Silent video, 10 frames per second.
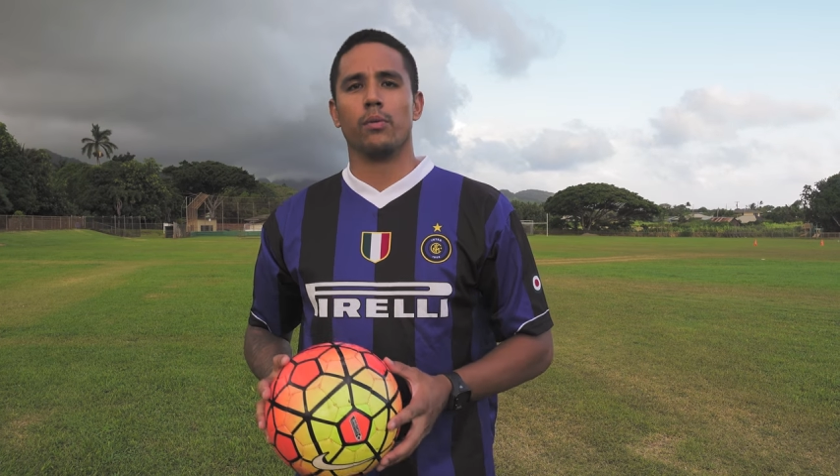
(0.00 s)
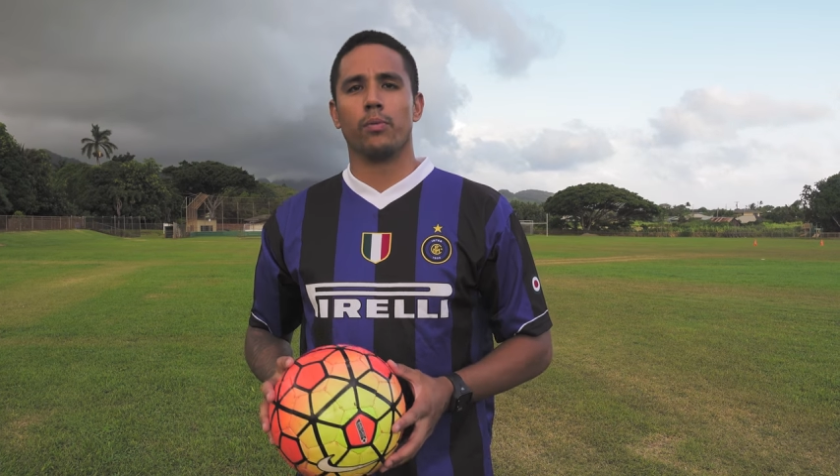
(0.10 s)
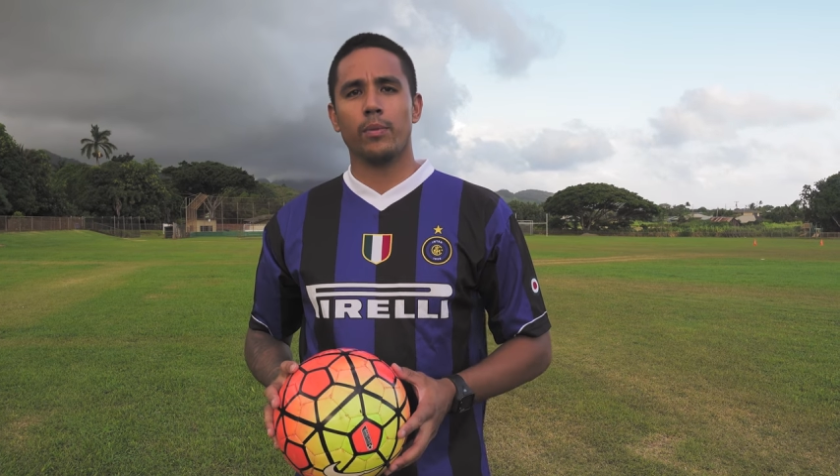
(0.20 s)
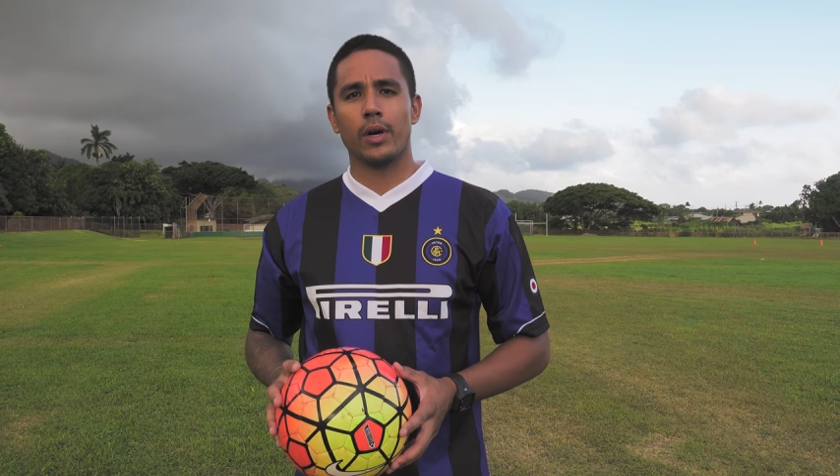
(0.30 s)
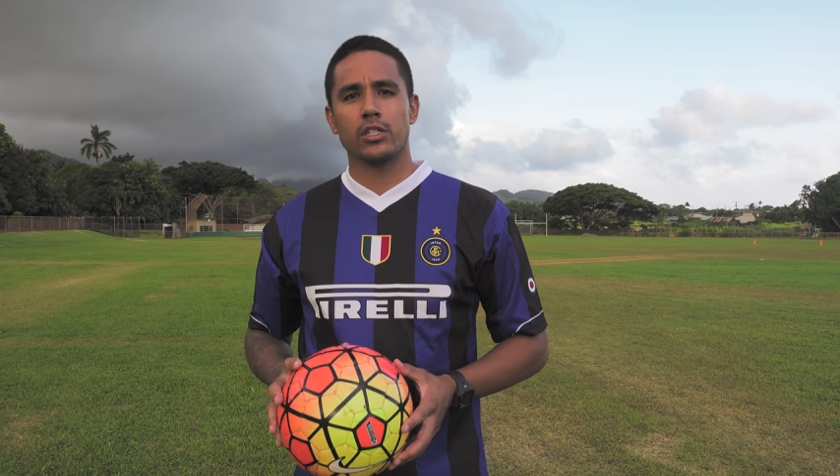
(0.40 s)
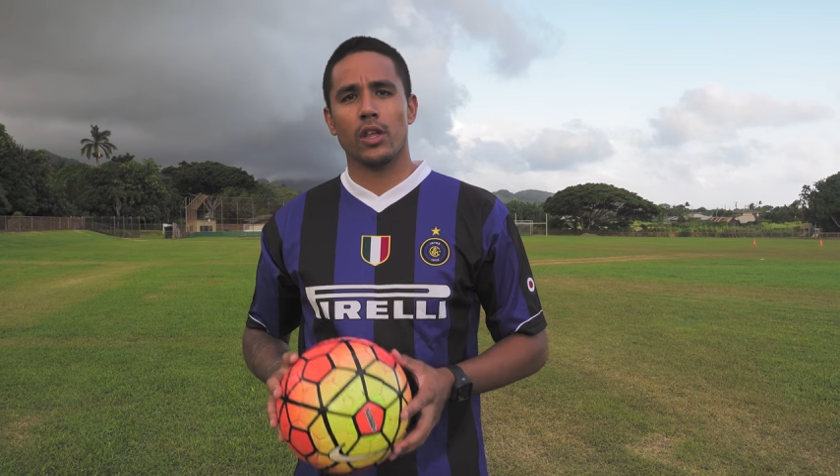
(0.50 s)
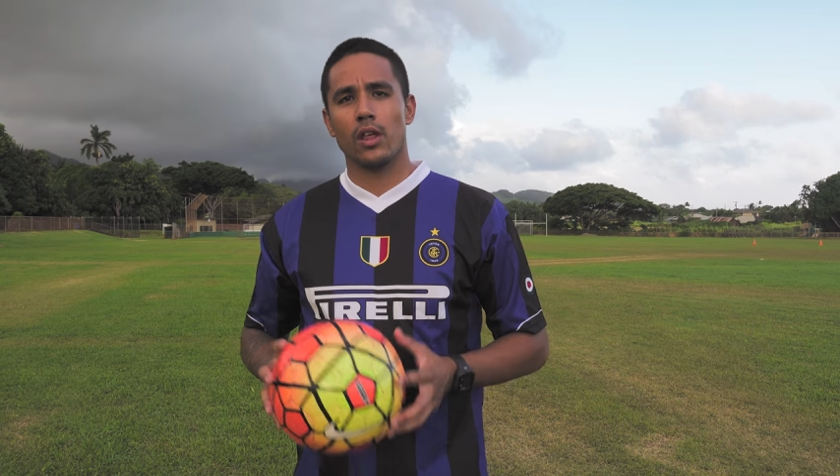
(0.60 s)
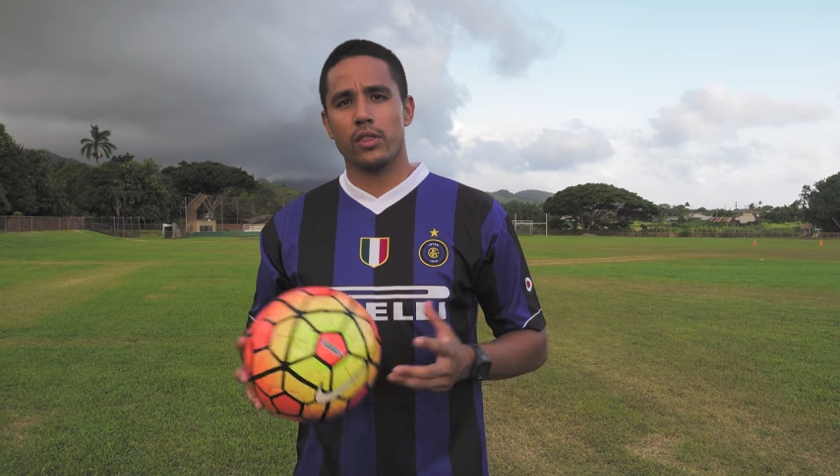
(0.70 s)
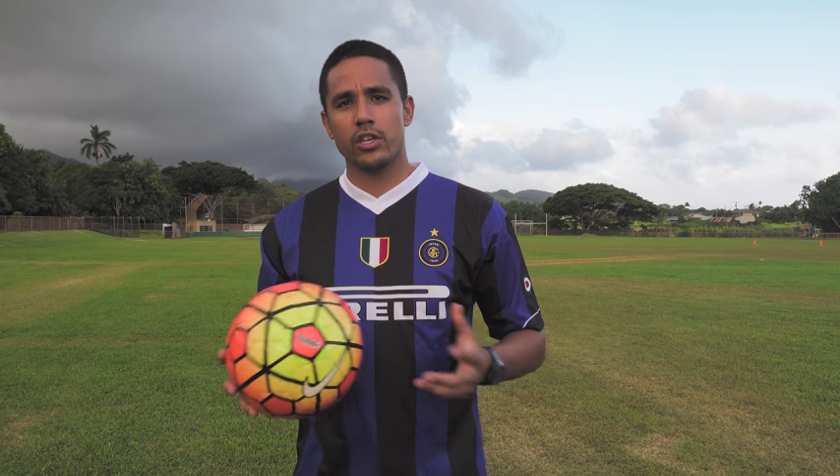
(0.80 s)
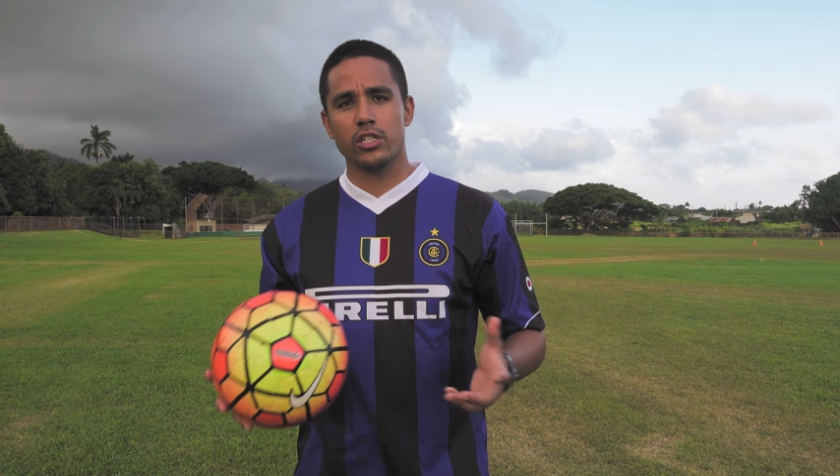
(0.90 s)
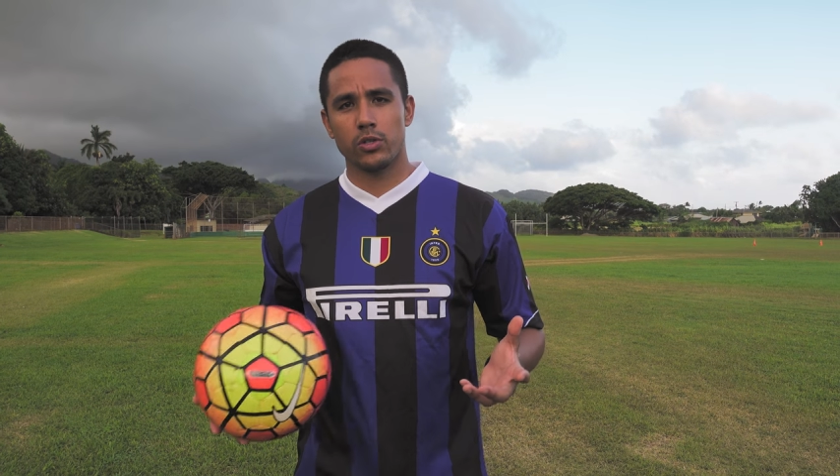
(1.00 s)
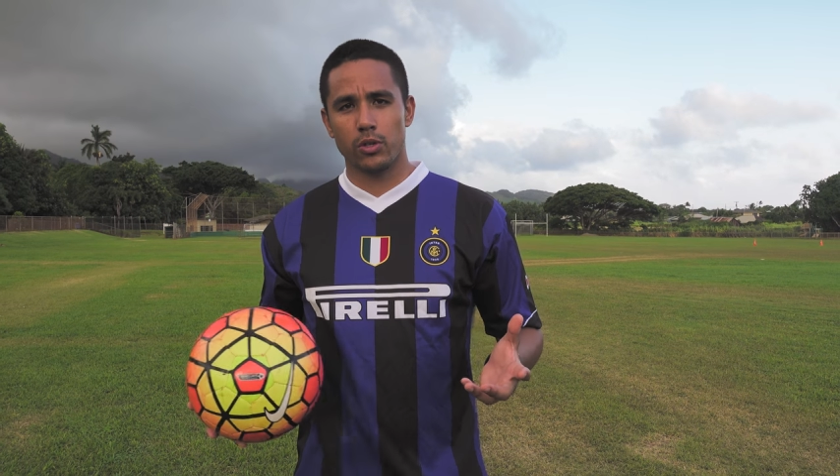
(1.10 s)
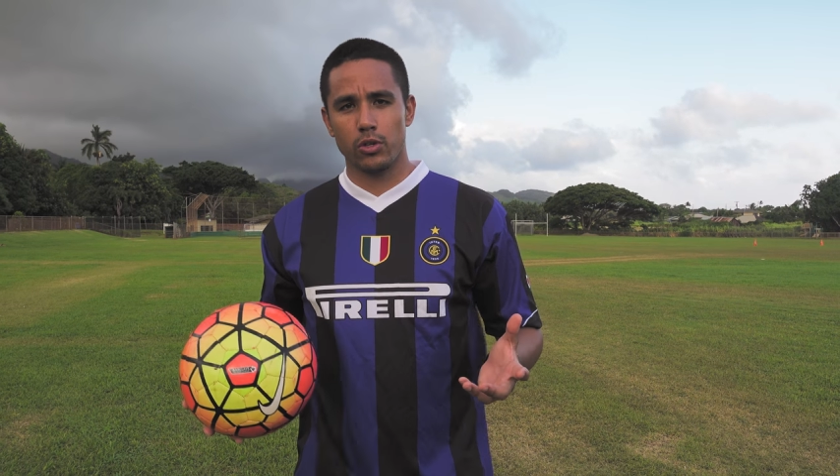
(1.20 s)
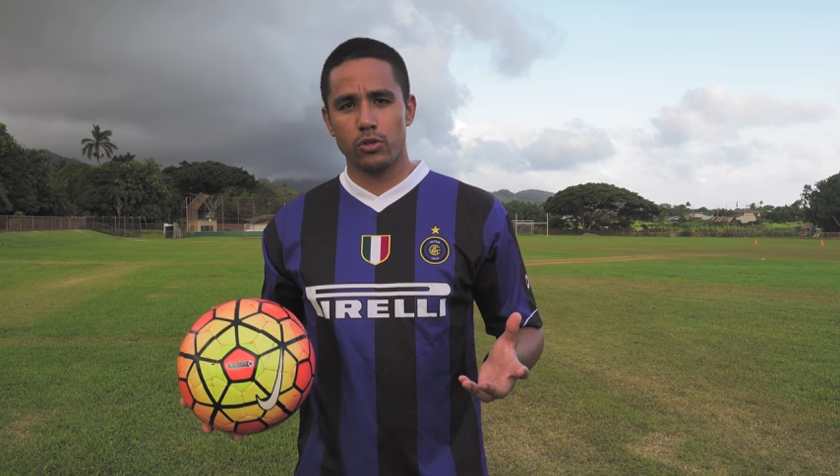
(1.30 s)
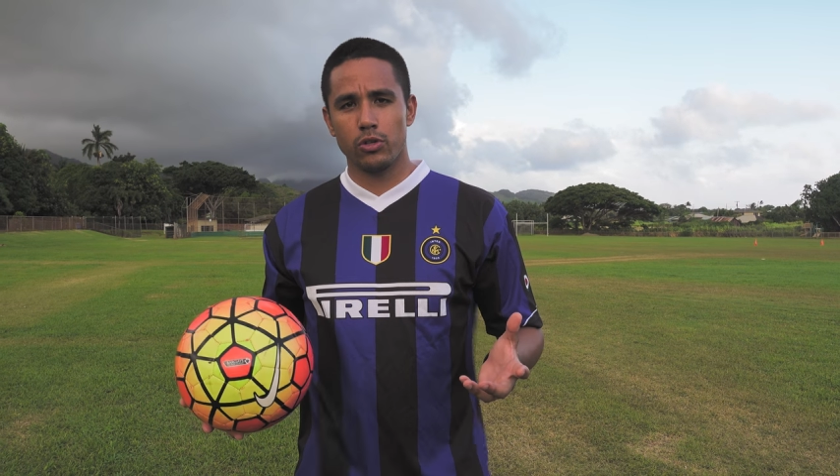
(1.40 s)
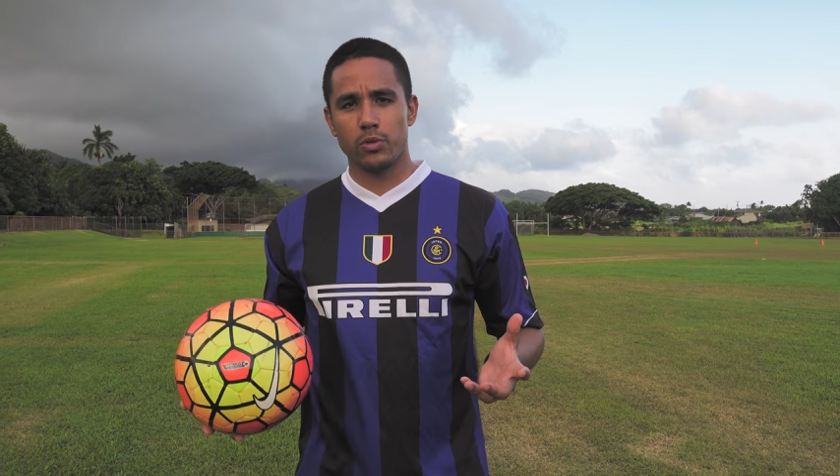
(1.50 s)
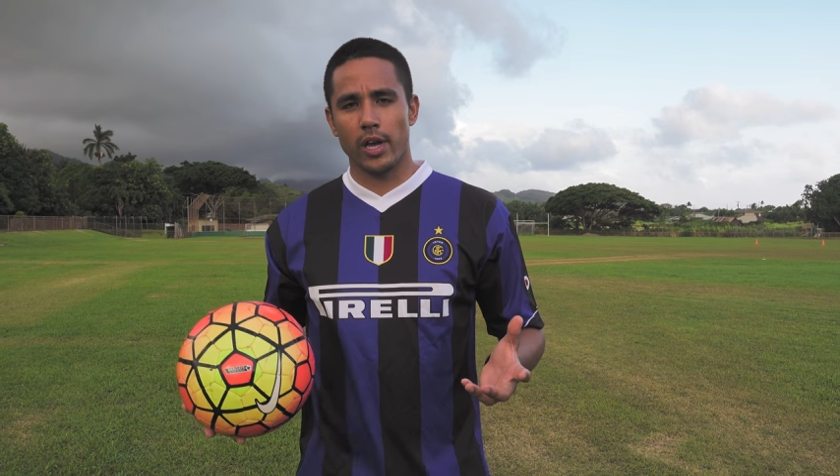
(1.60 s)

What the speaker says: pretty much this YouTube